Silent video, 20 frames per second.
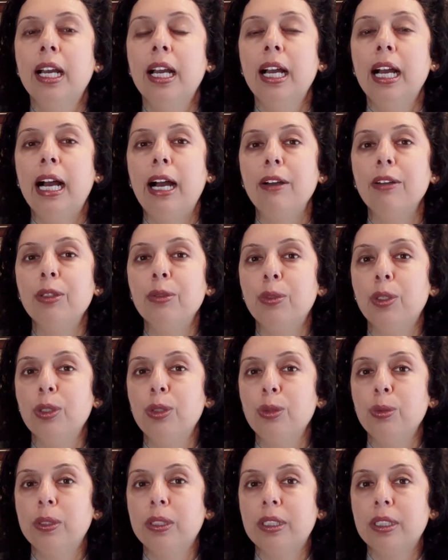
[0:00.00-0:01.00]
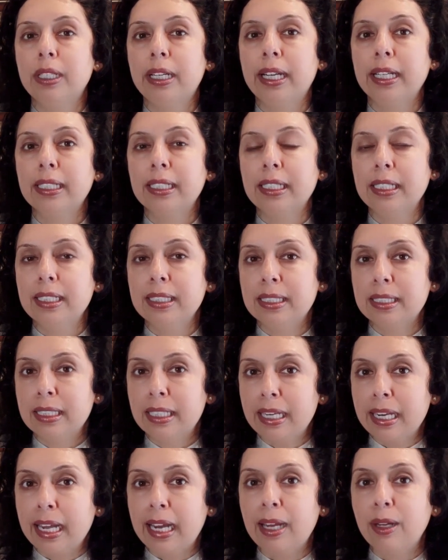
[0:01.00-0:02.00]
How you want to attract is
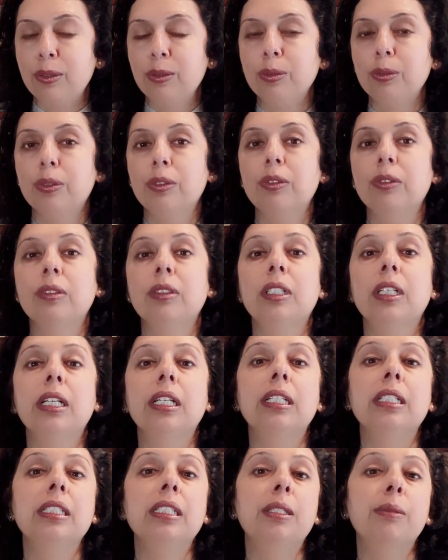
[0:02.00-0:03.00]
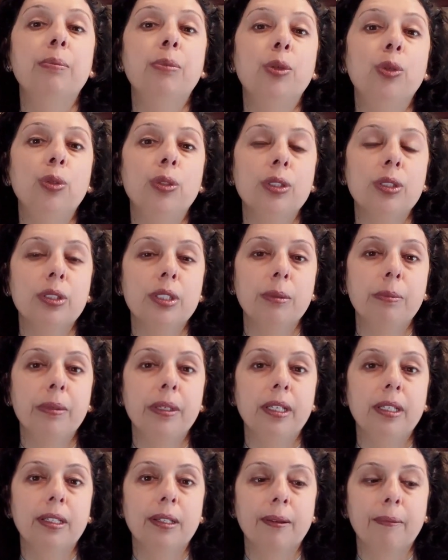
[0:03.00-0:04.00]
now the bonus tip
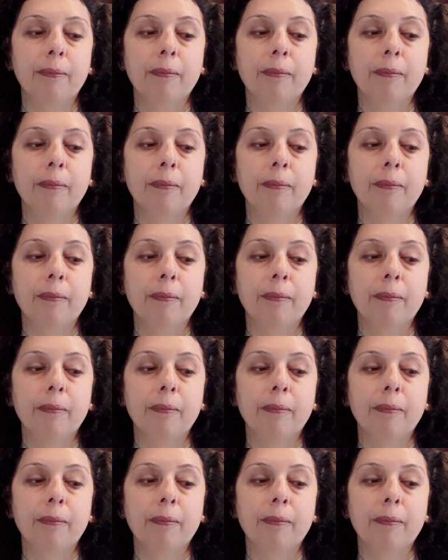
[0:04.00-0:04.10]
here.